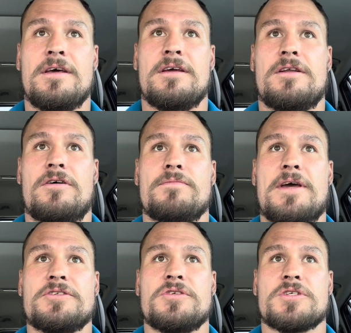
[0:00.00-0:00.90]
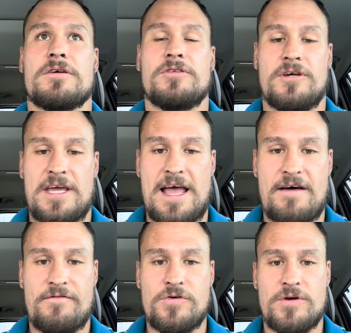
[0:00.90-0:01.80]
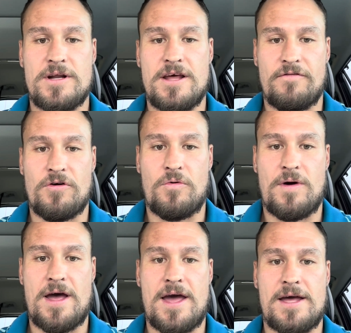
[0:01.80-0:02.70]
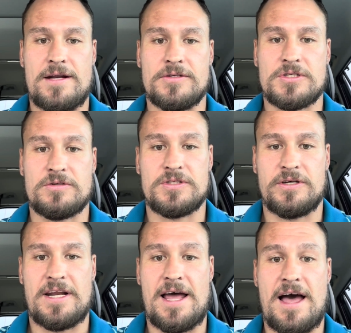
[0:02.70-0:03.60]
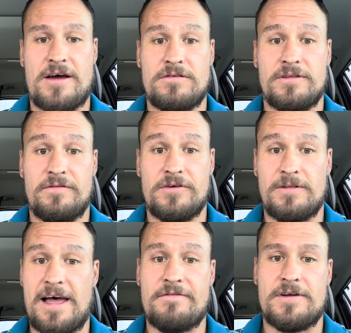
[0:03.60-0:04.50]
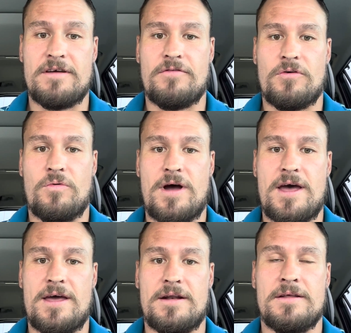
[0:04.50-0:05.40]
it makes you start looking at food a different way, and it starts looking at how you live your life a different way.